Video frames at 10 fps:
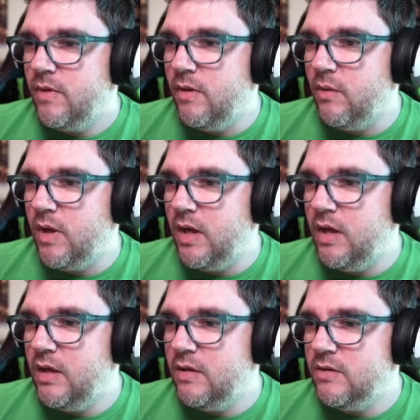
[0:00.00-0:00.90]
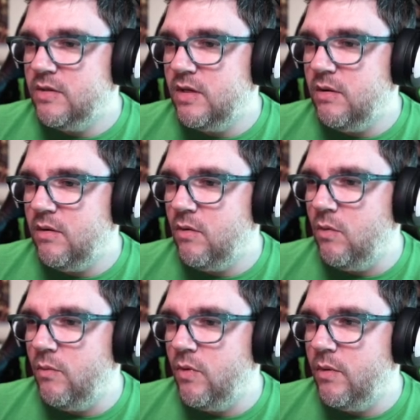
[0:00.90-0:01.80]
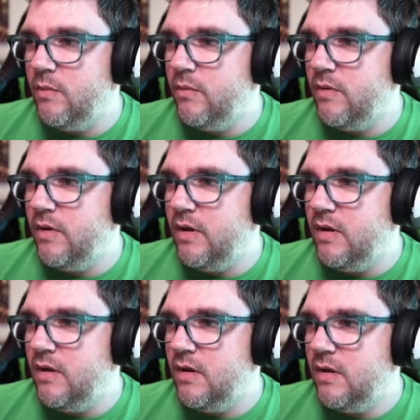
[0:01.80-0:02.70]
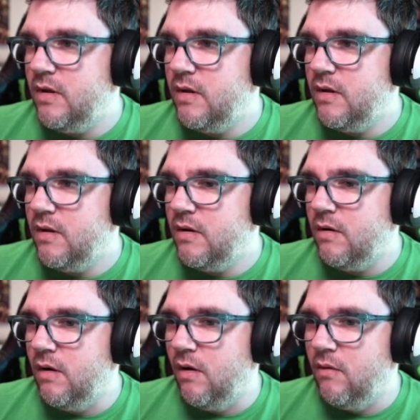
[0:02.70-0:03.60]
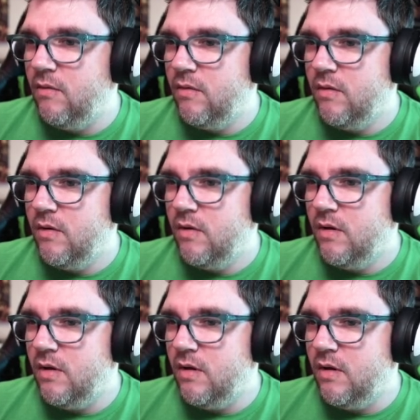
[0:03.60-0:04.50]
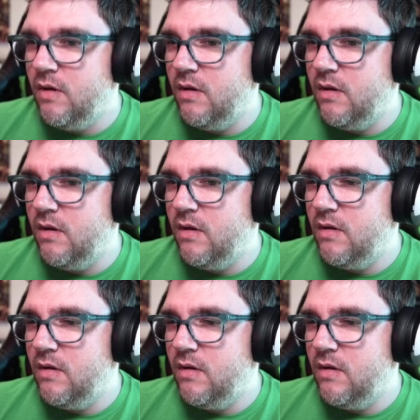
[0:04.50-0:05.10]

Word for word: okay, let's see. Oh, oh eh? No. Uh,